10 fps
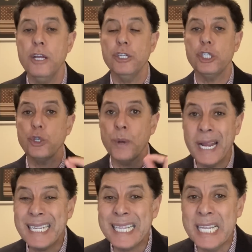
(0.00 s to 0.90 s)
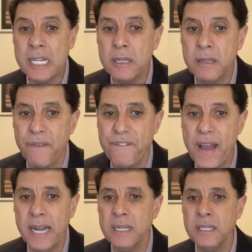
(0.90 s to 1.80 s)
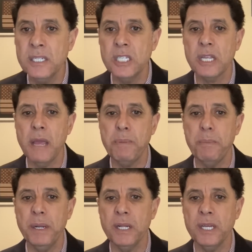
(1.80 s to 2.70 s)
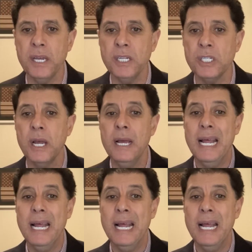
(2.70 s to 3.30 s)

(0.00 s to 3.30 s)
strengthening defense capabilities,